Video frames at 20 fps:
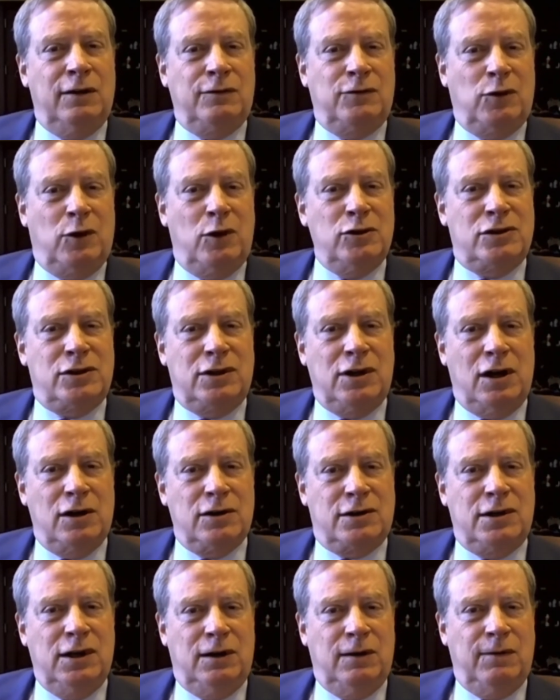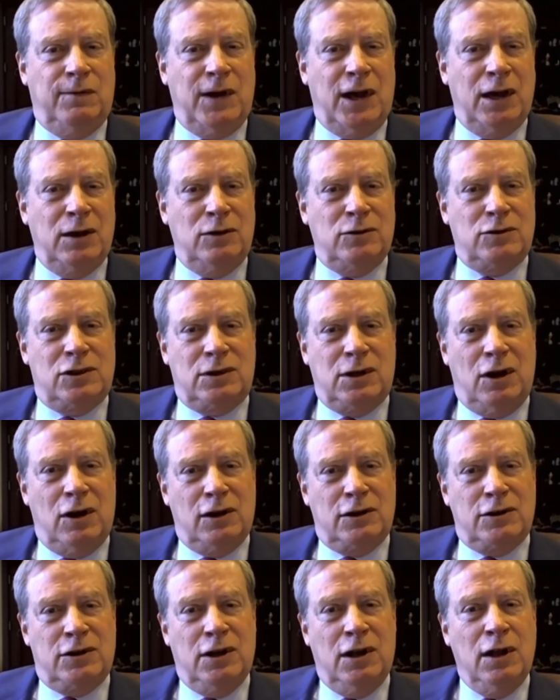of growth stocks into value
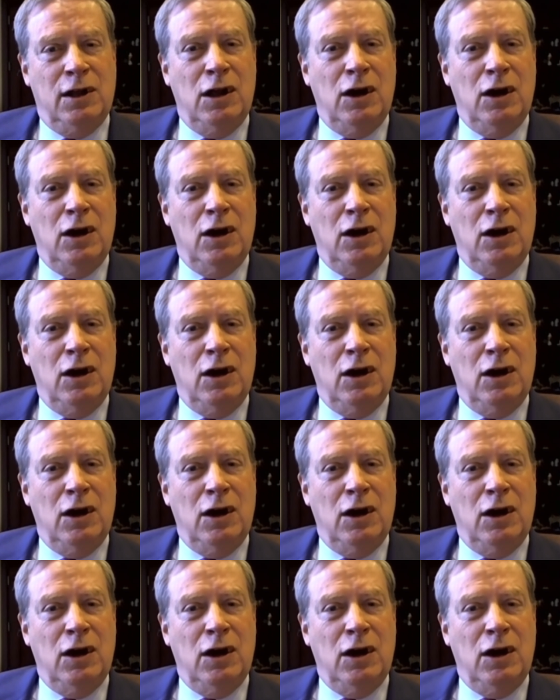stocks.